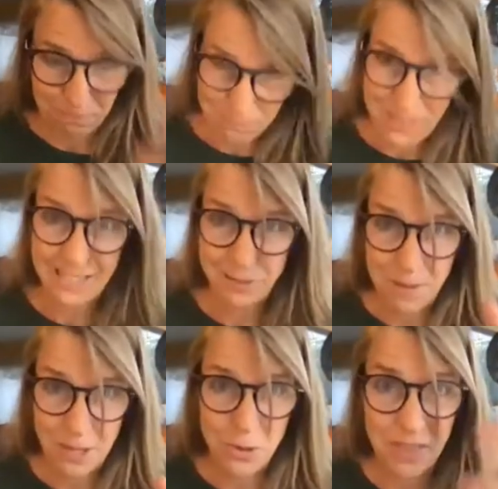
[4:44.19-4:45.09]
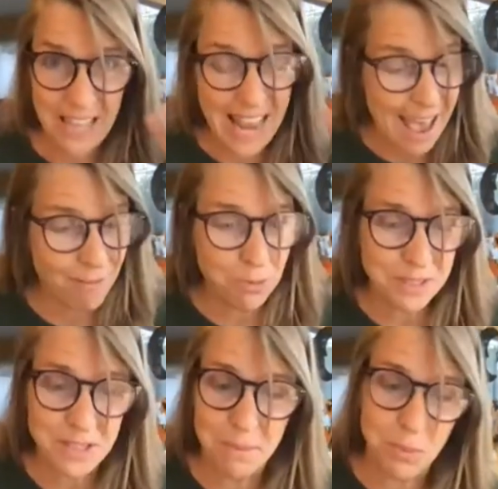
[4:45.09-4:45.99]
That's my goal, that
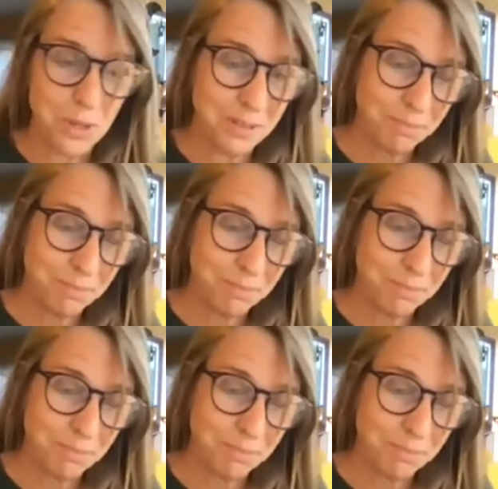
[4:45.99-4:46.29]
everyone's on board.